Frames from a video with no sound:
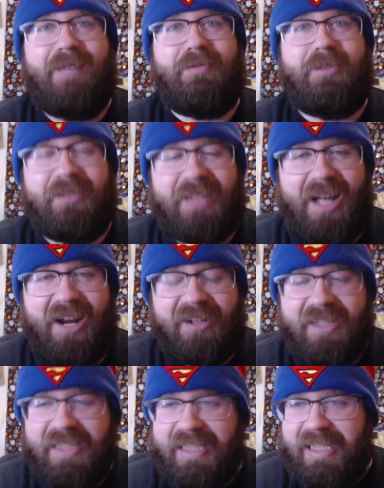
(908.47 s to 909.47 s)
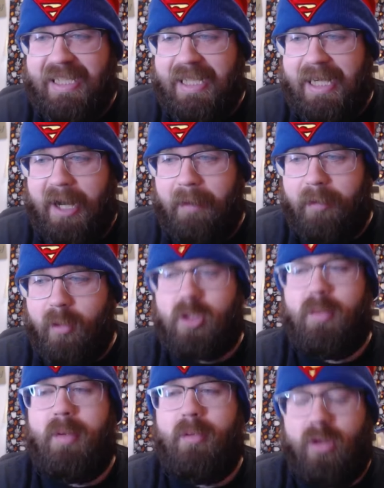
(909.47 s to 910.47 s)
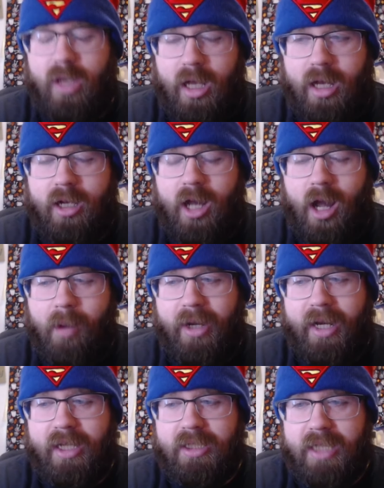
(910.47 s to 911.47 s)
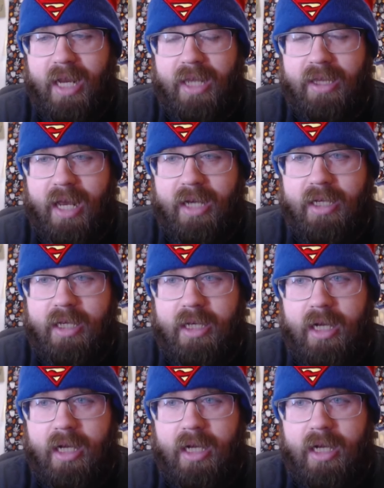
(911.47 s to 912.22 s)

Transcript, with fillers: I'm still tired. Um, there were some people uh, commenting saying that